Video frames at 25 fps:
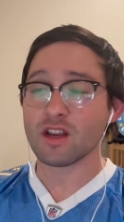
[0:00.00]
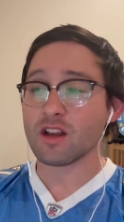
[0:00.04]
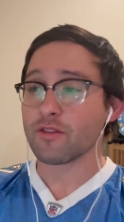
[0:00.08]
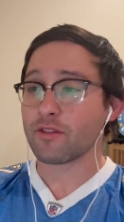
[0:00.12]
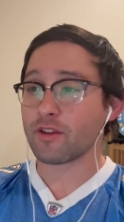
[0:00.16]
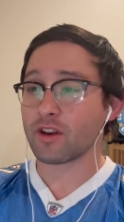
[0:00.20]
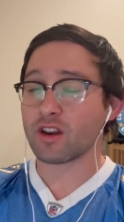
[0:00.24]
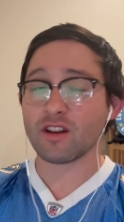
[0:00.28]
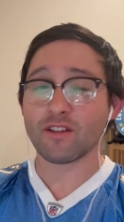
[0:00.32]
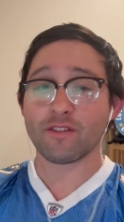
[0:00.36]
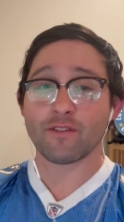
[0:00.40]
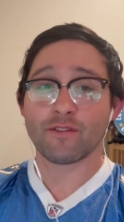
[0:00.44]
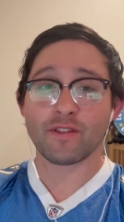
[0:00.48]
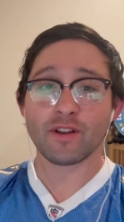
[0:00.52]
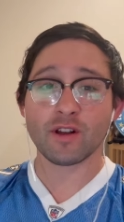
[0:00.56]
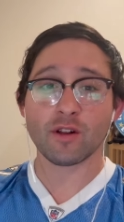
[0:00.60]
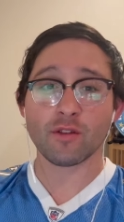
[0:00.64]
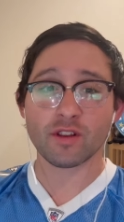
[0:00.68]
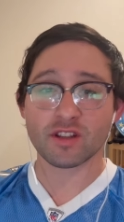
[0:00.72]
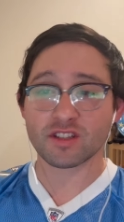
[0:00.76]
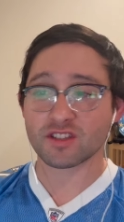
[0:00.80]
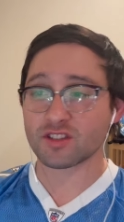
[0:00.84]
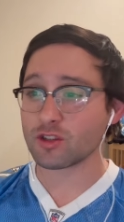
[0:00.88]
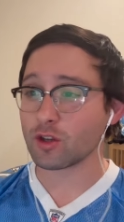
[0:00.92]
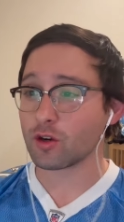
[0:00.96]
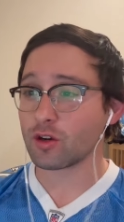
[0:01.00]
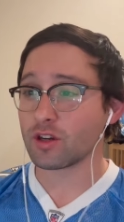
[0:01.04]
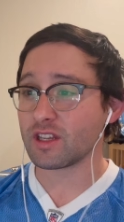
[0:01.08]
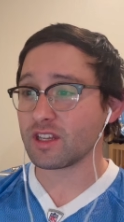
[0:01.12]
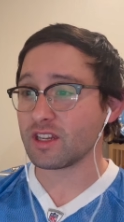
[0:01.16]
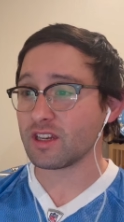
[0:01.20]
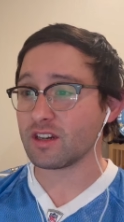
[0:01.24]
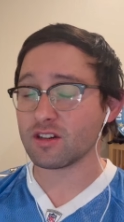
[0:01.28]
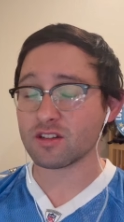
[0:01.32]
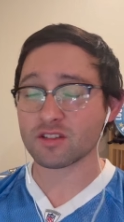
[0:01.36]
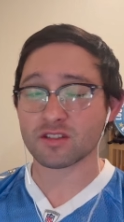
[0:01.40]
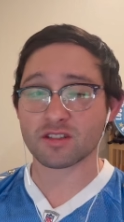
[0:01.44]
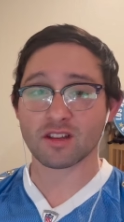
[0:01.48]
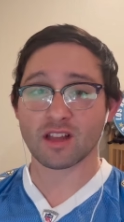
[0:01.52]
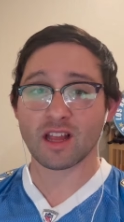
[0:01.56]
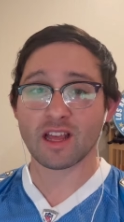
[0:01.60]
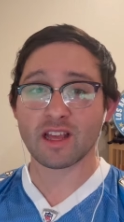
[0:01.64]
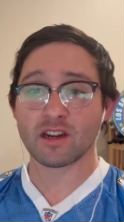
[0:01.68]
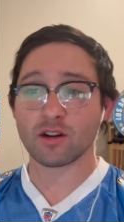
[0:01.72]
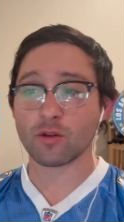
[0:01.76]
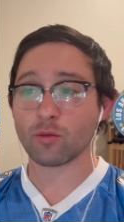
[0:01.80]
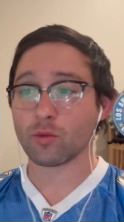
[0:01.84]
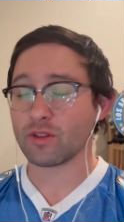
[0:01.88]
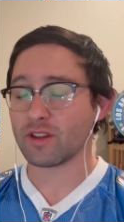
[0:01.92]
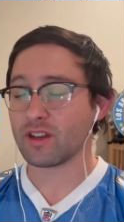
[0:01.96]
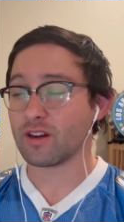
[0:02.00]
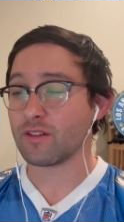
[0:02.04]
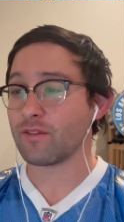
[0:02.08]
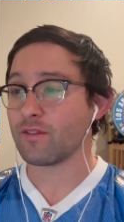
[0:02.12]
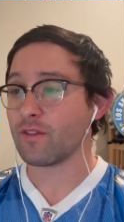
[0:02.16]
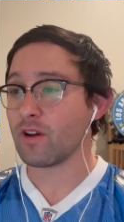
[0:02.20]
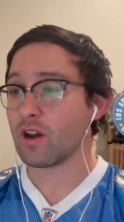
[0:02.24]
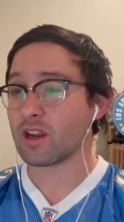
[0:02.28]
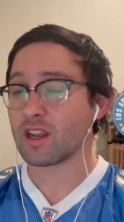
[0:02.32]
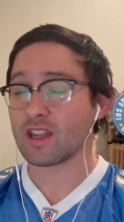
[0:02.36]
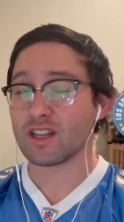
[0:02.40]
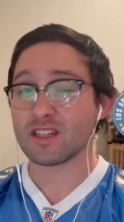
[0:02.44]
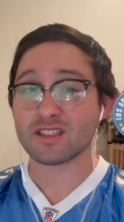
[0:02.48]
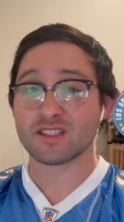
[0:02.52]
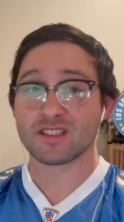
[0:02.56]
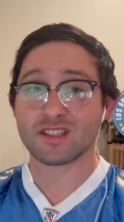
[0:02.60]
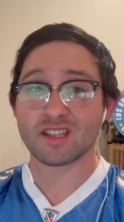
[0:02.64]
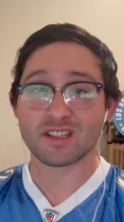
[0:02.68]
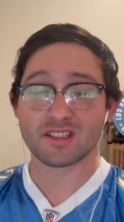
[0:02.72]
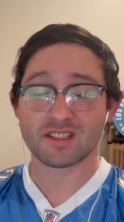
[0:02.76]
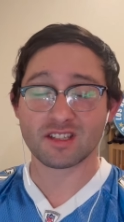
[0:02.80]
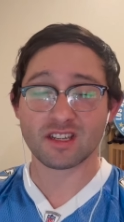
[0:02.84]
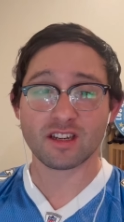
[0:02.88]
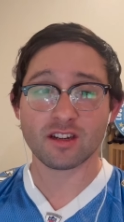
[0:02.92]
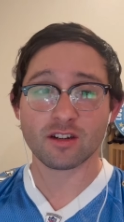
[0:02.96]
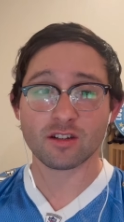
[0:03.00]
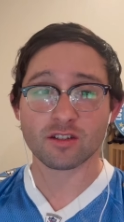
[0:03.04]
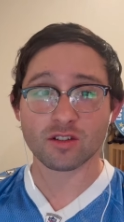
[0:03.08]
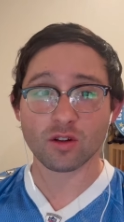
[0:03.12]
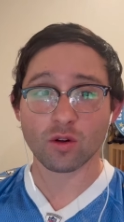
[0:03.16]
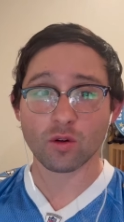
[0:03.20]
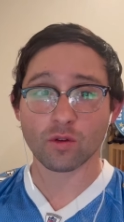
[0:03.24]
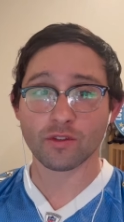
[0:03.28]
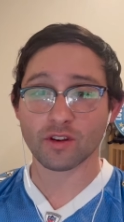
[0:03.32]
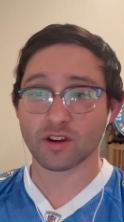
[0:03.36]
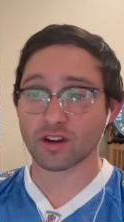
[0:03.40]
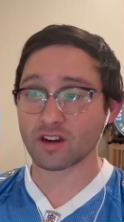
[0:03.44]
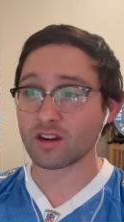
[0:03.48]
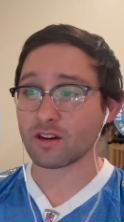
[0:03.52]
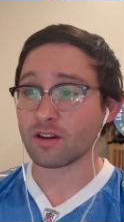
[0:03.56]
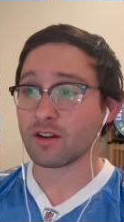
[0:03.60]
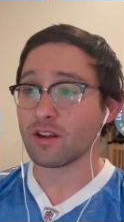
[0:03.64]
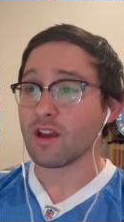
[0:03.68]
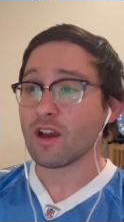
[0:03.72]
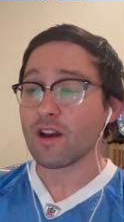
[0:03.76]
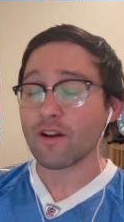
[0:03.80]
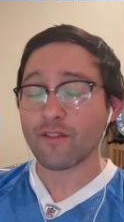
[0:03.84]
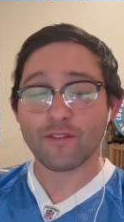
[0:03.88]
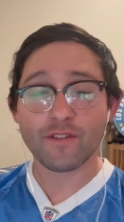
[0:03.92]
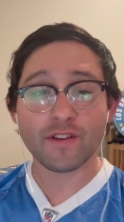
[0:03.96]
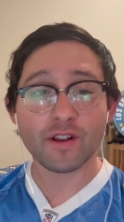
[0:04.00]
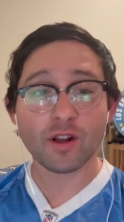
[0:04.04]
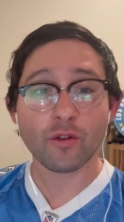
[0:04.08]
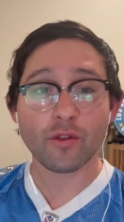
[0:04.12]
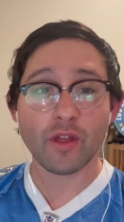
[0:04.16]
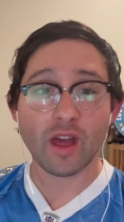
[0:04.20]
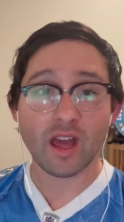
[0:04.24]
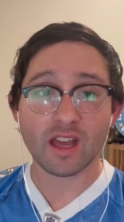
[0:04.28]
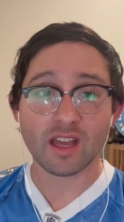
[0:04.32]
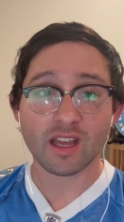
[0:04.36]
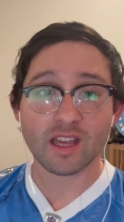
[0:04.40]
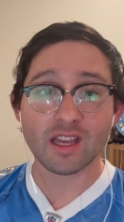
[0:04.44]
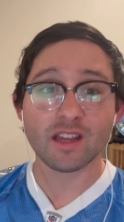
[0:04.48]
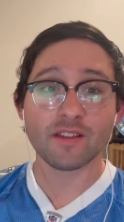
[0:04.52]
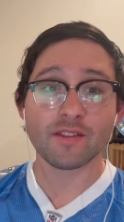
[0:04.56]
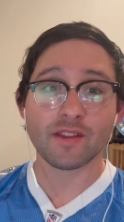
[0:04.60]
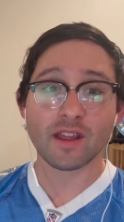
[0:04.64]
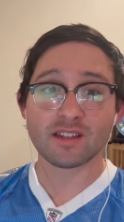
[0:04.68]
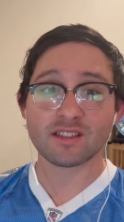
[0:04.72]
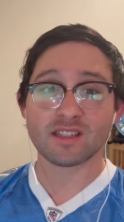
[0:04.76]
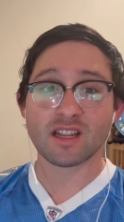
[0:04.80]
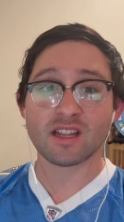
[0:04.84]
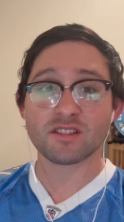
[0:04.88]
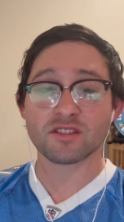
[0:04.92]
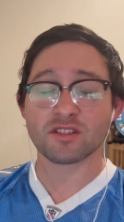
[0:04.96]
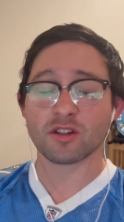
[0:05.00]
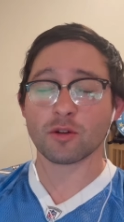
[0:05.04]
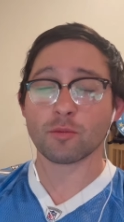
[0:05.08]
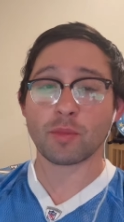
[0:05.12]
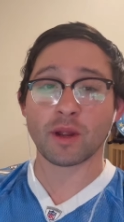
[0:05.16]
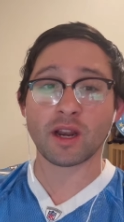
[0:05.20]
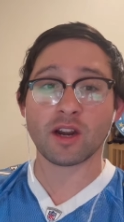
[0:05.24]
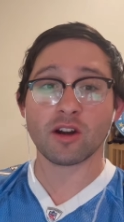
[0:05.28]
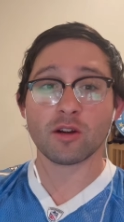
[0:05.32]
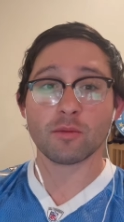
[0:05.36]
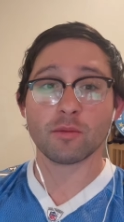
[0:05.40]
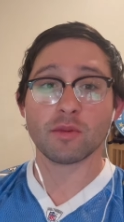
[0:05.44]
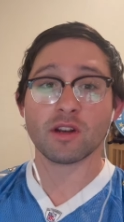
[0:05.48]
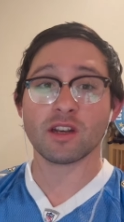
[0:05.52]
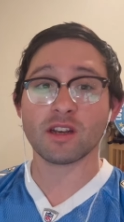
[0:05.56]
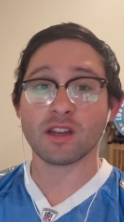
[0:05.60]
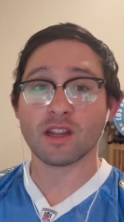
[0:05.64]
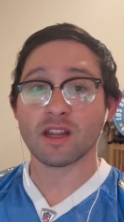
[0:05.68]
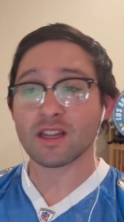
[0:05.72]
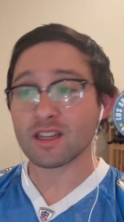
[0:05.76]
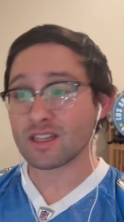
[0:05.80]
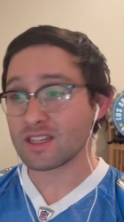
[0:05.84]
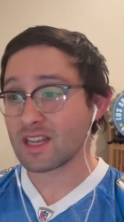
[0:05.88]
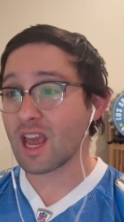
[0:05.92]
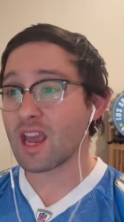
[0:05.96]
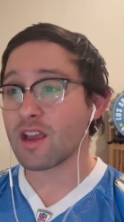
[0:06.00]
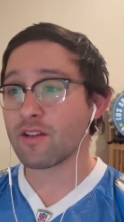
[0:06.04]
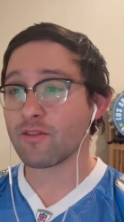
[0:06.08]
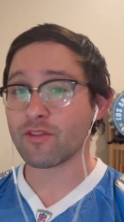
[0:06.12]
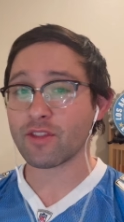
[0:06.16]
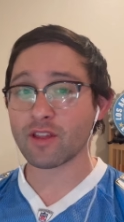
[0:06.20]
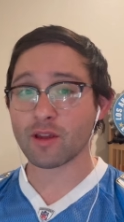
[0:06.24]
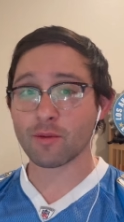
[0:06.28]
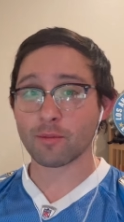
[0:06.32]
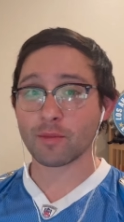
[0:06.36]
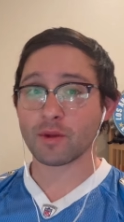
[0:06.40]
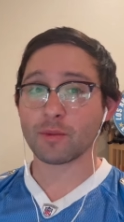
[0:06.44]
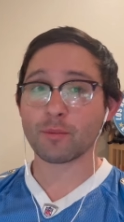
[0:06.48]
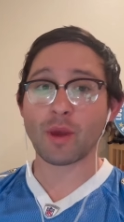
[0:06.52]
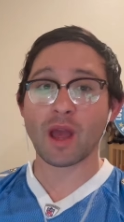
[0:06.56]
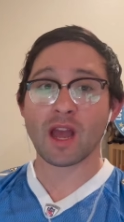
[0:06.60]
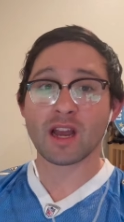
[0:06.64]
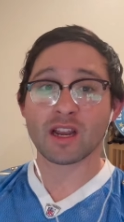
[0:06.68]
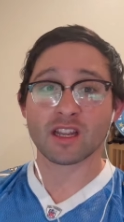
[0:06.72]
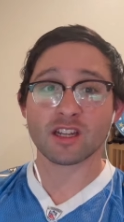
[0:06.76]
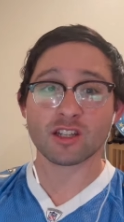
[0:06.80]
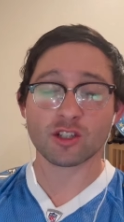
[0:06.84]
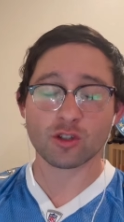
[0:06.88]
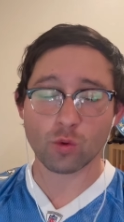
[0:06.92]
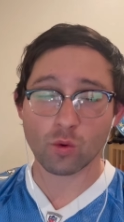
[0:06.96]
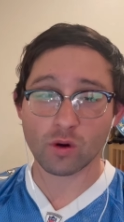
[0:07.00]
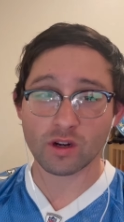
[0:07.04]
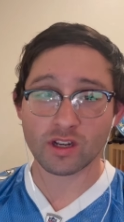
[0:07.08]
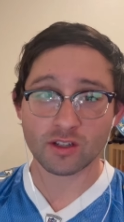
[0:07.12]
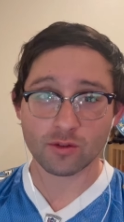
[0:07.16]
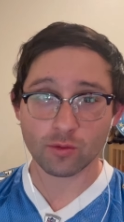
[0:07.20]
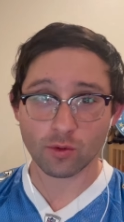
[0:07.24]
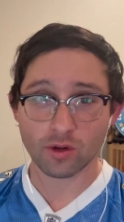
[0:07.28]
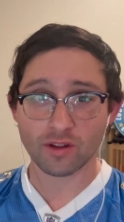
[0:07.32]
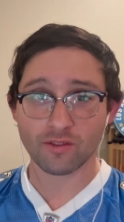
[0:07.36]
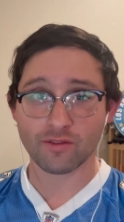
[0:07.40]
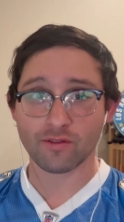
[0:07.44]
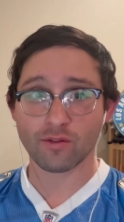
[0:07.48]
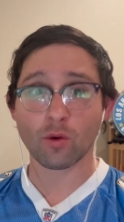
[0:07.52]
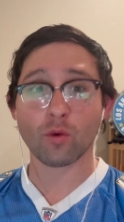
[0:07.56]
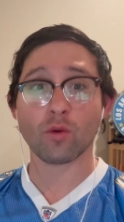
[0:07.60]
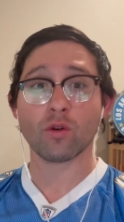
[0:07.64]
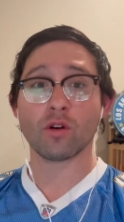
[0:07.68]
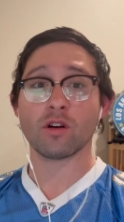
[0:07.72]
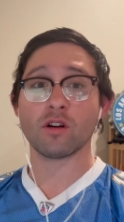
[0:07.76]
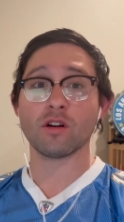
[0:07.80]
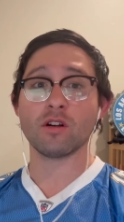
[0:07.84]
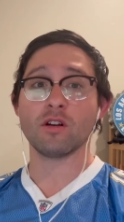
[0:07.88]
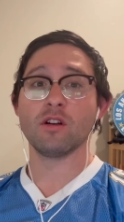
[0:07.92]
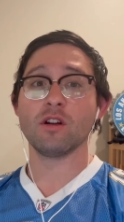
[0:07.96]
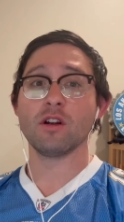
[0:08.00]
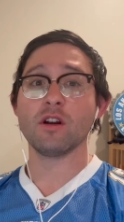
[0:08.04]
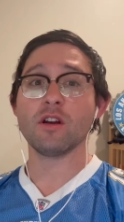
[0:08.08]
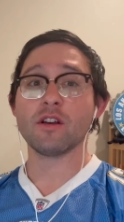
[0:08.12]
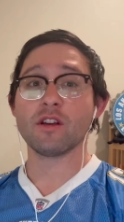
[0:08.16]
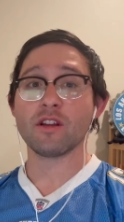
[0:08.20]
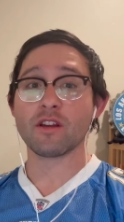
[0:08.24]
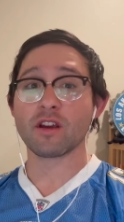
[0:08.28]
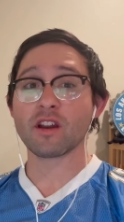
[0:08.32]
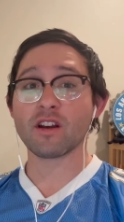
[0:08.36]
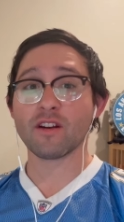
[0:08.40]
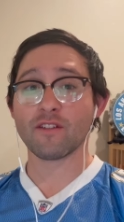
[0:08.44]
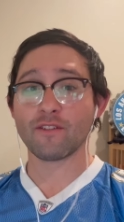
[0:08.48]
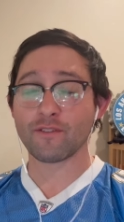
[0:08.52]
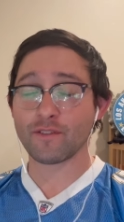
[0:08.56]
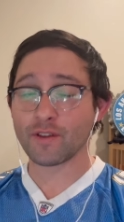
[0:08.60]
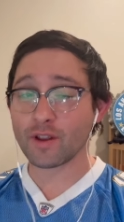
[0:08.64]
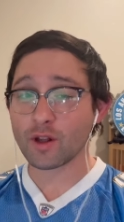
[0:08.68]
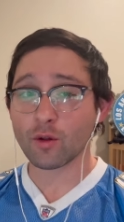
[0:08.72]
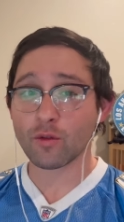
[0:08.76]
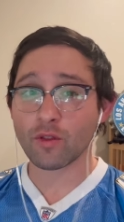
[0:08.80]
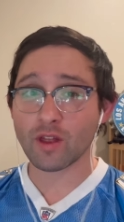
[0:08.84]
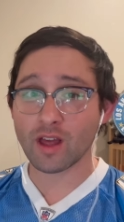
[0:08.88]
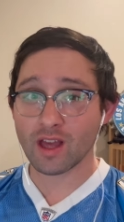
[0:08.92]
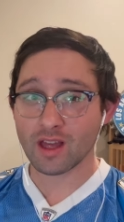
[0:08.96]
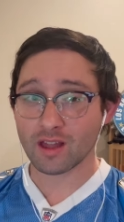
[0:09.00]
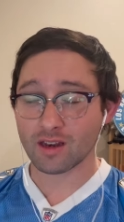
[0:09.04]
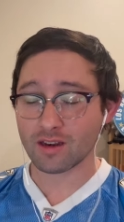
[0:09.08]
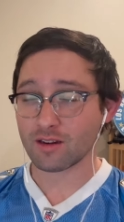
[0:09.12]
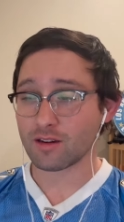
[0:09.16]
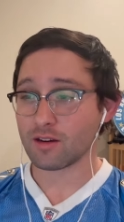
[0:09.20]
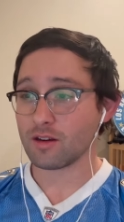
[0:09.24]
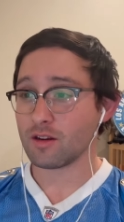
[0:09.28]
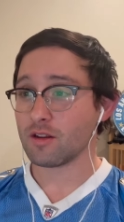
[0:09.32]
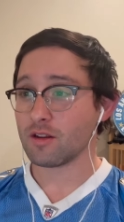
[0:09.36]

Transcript: They're gonna feel this 30 years later when they're fucking 60 years old. They're gonna feel that hit that Denzel Perryman gave them back in 2024. They're gonna feel that.